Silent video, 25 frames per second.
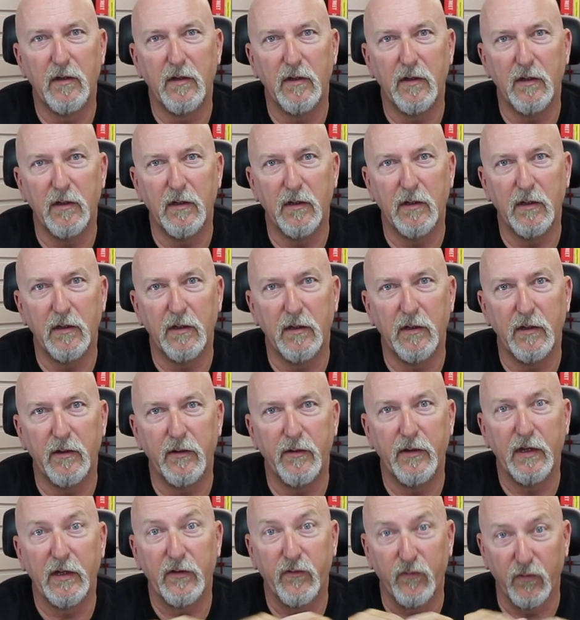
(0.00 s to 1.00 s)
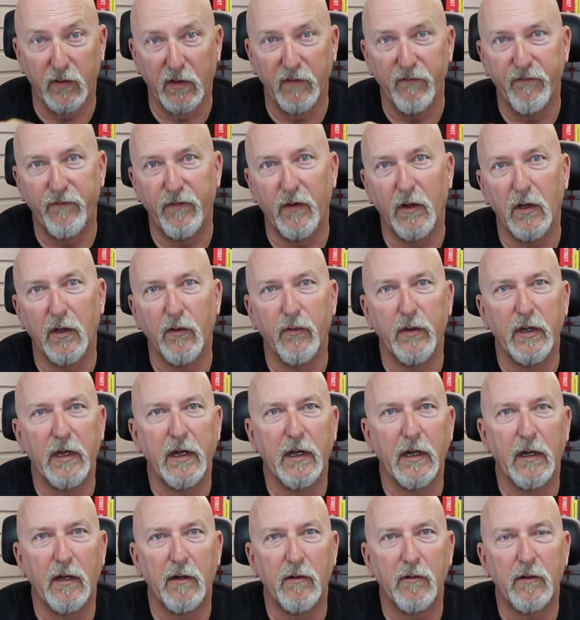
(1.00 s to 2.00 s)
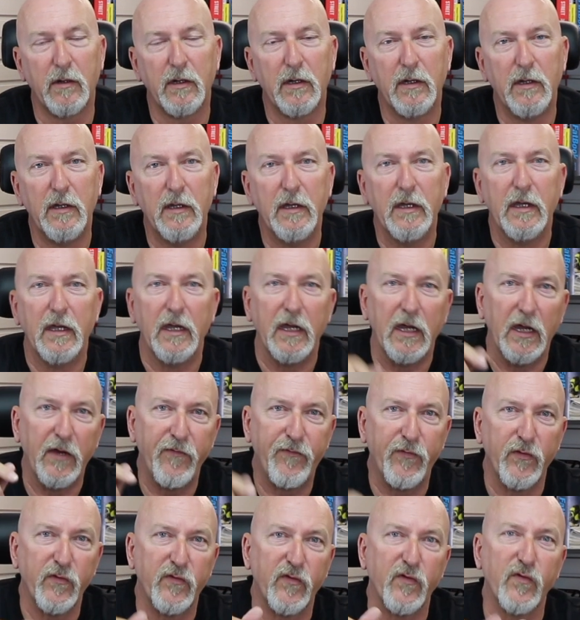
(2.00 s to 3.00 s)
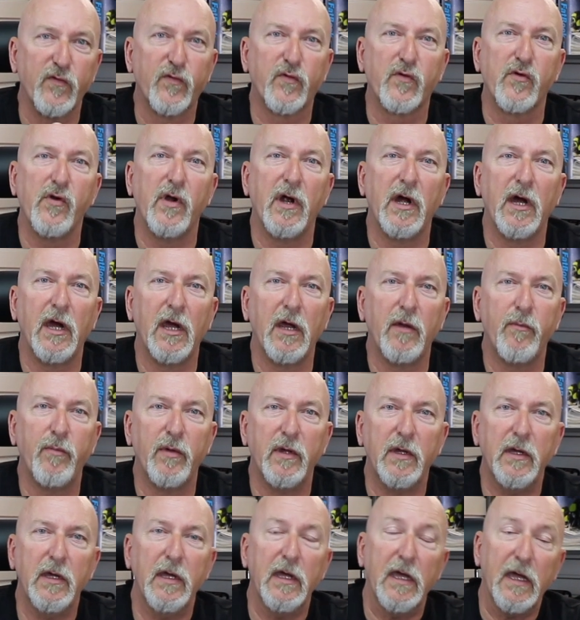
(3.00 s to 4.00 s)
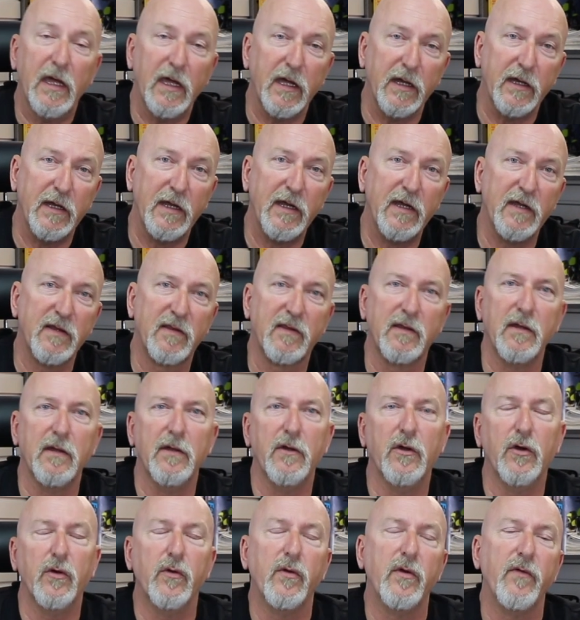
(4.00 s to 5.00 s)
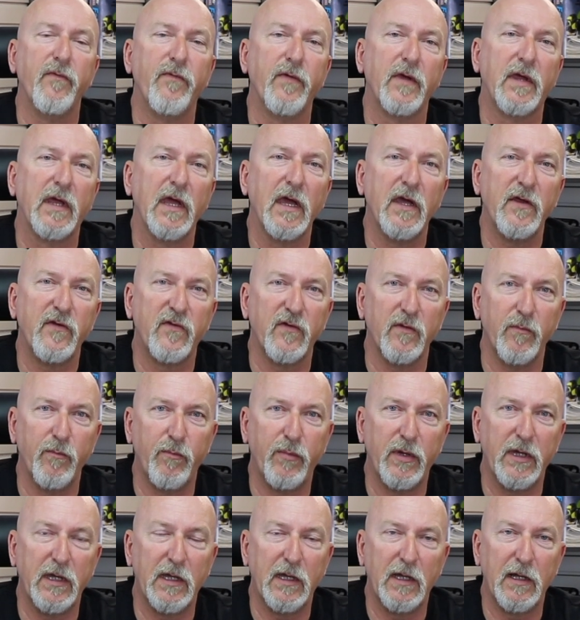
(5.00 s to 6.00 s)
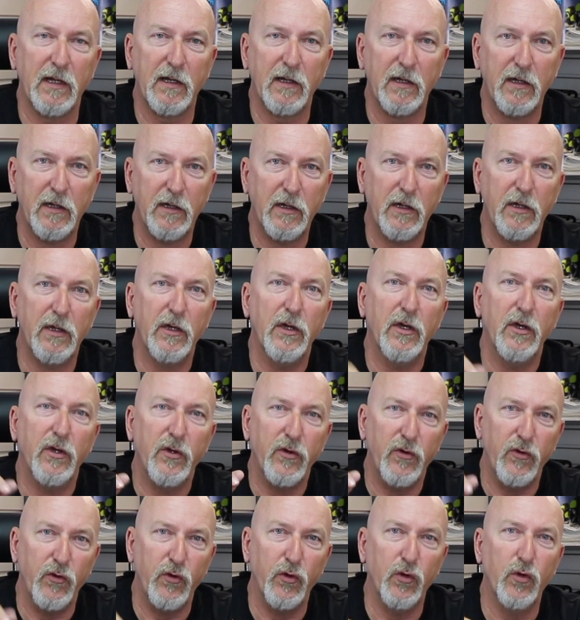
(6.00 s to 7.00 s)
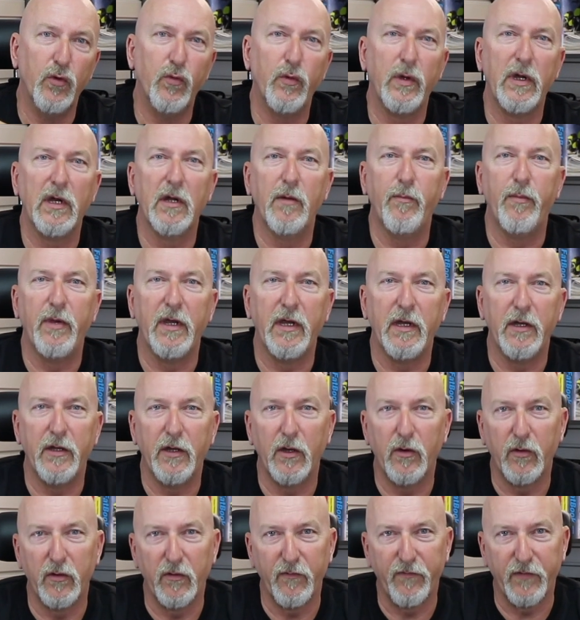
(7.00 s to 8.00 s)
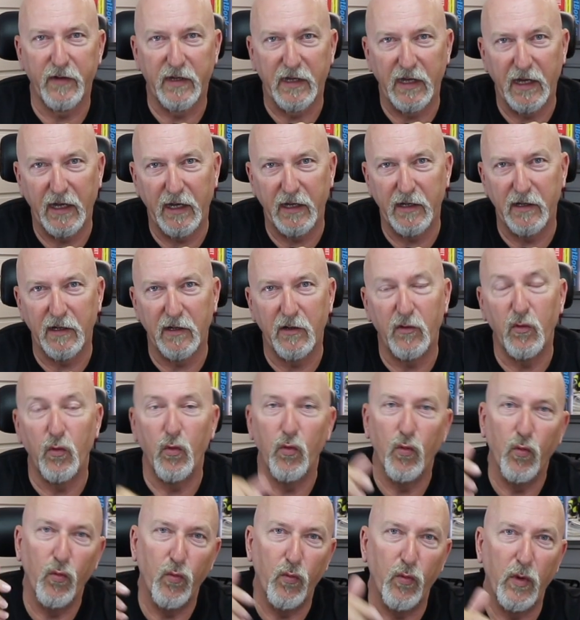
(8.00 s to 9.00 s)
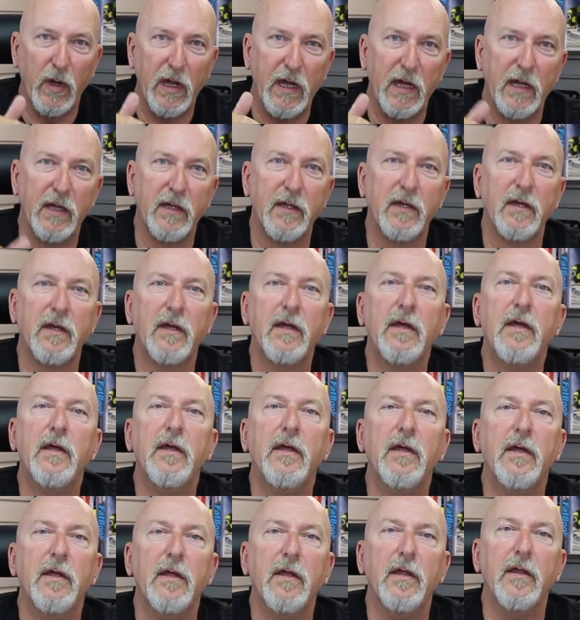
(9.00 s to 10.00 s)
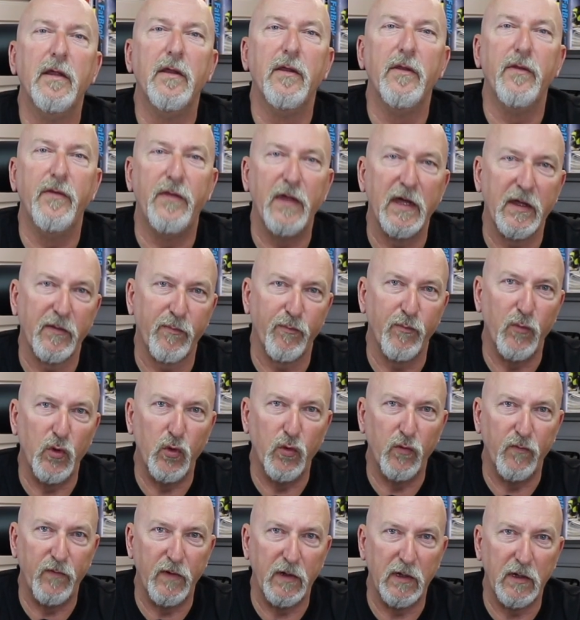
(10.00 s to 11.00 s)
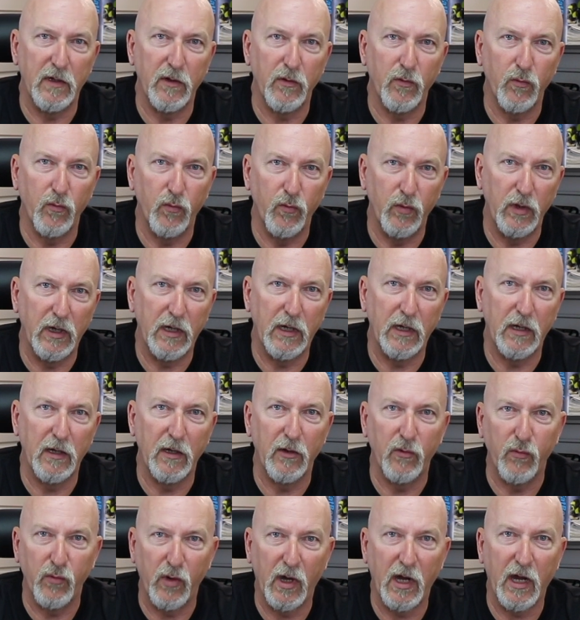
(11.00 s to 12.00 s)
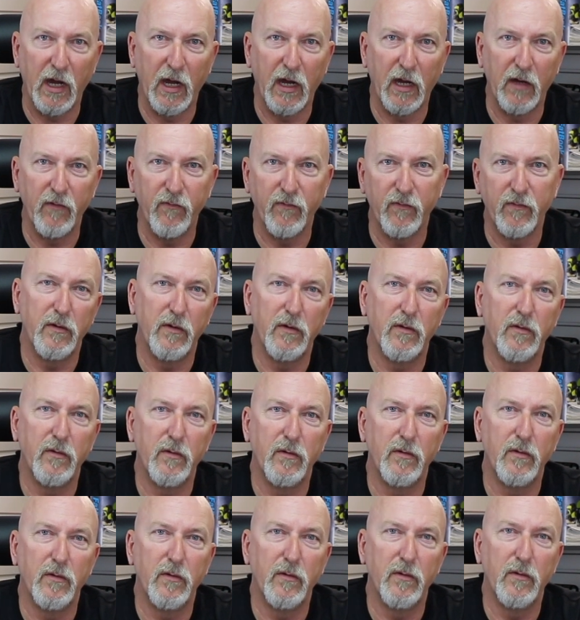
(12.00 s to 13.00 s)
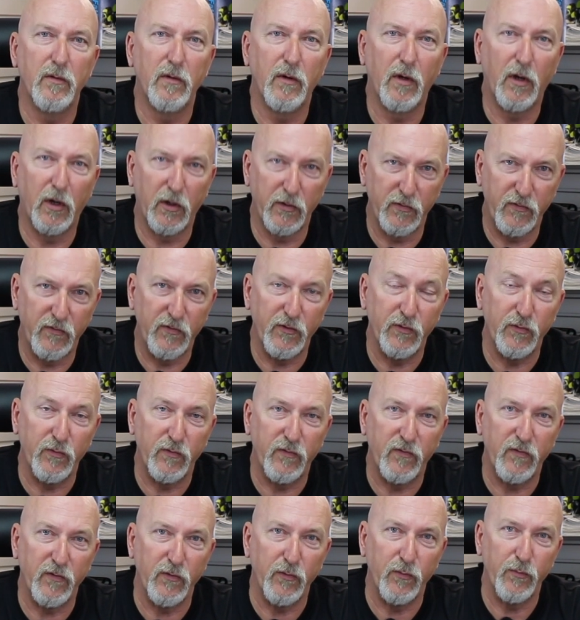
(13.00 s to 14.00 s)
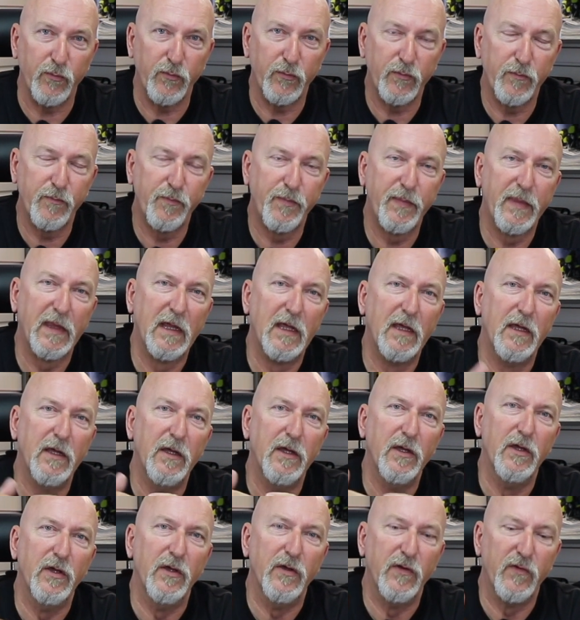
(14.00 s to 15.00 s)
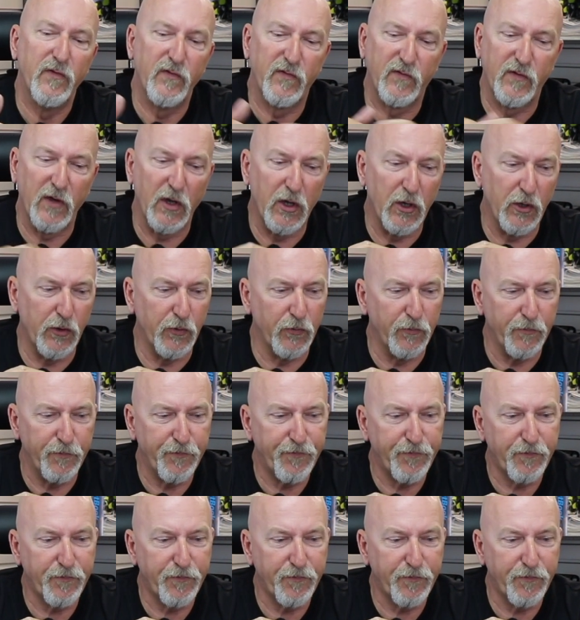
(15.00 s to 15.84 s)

that you can follow here. If you subscribe and hit the notification bell, you will be notified when that movie will arrive on YouTube. So